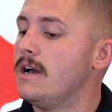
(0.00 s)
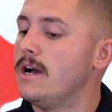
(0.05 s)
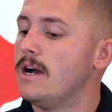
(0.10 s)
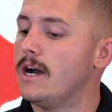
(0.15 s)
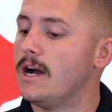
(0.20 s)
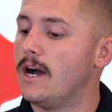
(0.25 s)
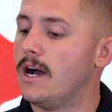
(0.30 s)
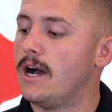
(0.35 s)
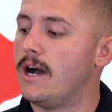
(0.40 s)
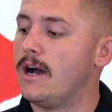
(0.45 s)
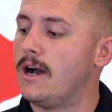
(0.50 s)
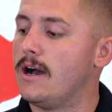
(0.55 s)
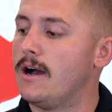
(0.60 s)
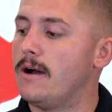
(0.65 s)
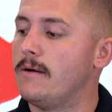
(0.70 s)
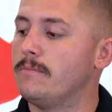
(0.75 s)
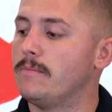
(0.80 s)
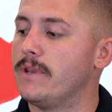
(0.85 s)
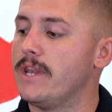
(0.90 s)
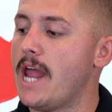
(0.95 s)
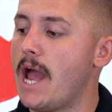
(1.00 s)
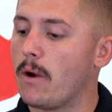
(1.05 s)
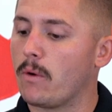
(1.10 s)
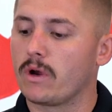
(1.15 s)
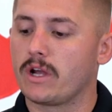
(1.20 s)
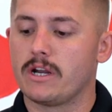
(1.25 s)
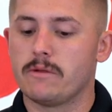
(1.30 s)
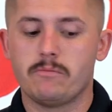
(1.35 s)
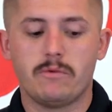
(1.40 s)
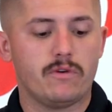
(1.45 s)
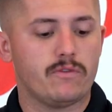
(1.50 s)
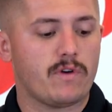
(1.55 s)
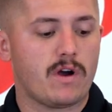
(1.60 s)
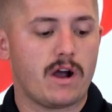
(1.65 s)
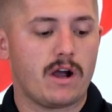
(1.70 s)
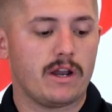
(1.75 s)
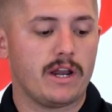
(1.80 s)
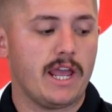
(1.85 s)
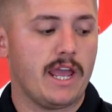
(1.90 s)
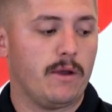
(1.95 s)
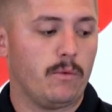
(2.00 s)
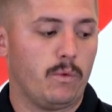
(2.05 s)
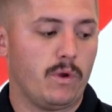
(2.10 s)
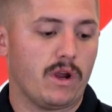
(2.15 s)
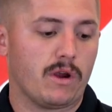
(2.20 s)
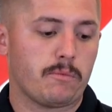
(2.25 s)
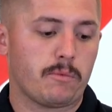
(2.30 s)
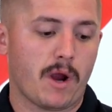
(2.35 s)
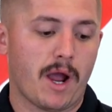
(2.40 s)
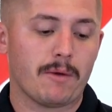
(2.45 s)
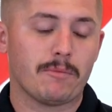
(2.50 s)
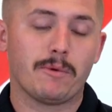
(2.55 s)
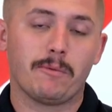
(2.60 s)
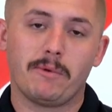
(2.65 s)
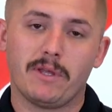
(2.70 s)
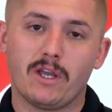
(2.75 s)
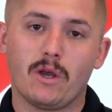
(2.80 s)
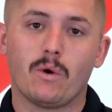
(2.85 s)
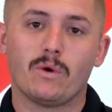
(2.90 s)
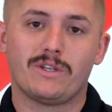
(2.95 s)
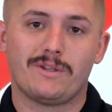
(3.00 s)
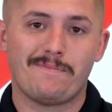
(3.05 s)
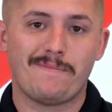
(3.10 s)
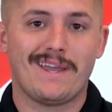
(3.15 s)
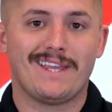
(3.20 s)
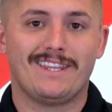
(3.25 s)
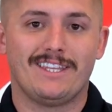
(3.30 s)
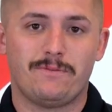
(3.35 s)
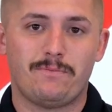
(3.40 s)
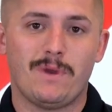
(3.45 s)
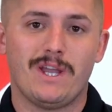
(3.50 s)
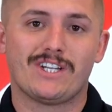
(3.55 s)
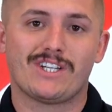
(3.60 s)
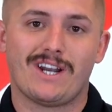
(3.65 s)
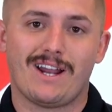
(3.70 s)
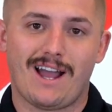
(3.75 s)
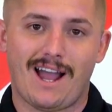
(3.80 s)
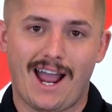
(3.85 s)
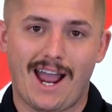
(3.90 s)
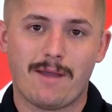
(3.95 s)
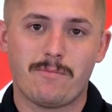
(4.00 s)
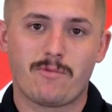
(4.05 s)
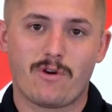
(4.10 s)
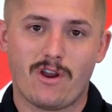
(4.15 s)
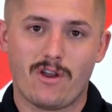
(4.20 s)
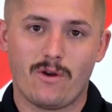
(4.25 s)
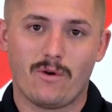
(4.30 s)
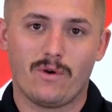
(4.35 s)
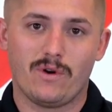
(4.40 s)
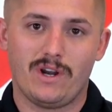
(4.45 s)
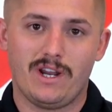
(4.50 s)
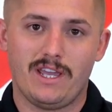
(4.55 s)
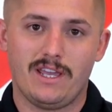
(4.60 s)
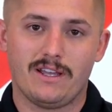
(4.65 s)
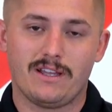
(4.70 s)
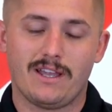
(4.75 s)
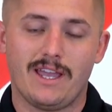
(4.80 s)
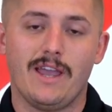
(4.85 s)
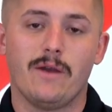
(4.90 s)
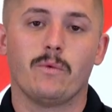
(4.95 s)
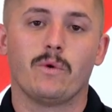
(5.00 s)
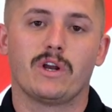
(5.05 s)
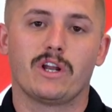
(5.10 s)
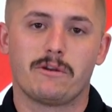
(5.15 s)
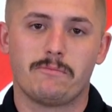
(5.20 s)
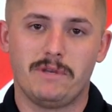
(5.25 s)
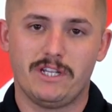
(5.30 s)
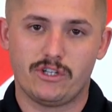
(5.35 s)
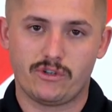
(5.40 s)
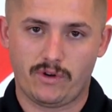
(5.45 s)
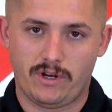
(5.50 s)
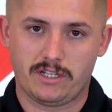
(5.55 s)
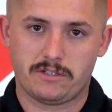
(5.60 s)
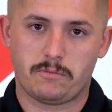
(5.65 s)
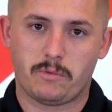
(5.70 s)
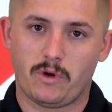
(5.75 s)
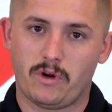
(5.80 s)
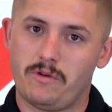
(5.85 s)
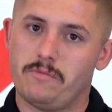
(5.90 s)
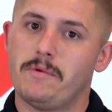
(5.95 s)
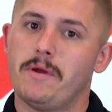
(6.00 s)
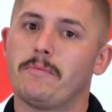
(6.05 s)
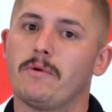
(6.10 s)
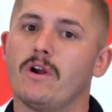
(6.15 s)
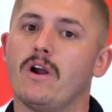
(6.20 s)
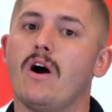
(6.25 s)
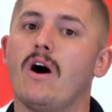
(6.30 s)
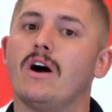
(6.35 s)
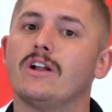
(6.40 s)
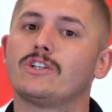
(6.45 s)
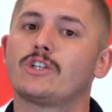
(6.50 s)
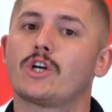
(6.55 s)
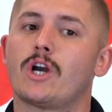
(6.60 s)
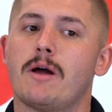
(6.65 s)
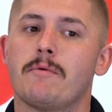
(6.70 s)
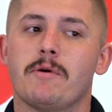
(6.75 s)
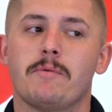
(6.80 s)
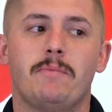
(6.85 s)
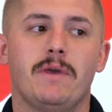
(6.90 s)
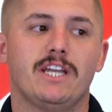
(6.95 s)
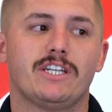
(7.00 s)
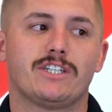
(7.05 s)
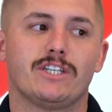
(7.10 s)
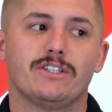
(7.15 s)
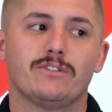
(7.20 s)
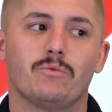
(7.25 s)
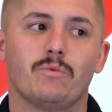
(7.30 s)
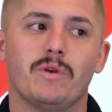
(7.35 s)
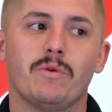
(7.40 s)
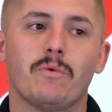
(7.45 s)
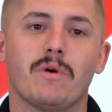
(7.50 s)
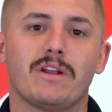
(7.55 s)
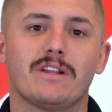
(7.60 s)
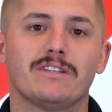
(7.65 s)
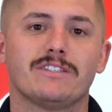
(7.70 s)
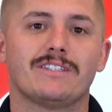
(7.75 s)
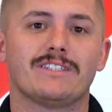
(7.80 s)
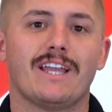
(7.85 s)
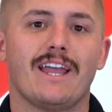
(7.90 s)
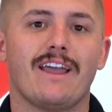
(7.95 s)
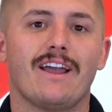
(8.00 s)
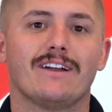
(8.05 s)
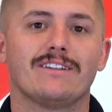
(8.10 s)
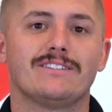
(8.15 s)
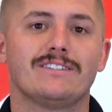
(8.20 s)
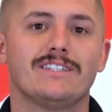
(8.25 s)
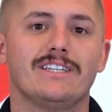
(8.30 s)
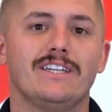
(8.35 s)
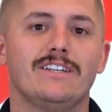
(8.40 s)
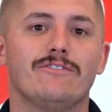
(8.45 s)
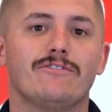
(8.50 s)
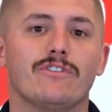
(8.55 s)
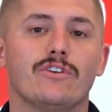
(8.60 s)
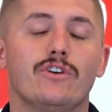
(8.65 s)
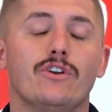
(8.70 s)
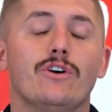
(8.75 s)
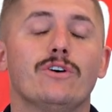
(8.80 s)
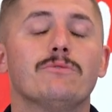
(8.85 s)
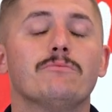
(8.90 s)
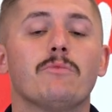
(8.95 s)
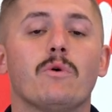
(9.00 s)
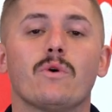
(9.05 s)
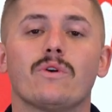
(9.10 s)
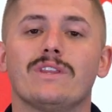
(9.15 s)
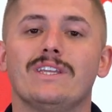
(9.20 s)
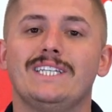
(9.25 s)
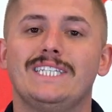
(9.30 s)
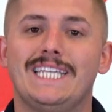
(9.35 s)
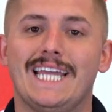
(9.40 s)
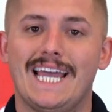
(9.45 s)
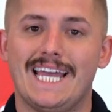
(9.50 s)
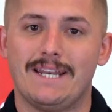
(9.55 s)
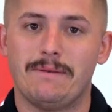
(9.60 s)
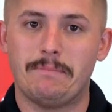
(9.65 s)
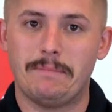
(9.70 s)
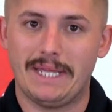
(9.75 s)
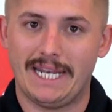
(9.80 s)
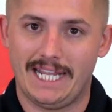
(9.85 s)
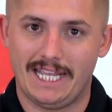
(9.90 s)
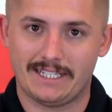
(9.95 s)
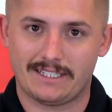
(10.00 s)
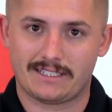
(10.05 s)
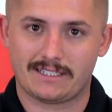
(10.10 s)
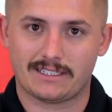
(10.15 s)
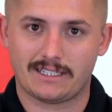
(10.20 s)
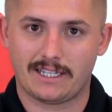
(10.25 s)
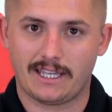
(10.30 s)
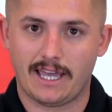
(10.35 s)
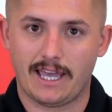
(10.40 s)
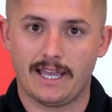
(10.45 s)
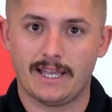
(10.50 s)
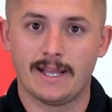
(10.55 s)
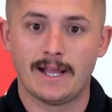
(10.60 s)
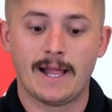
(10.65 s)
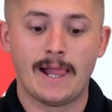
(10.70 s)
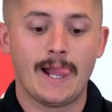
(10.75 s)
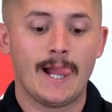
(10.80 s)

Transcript: Now we're going to move on, and we are probably going to make this patient a high priority, and we're going to be transporting. Remember, on trauma patients, we want to stay on scene for no more than 10 minutes. Okay.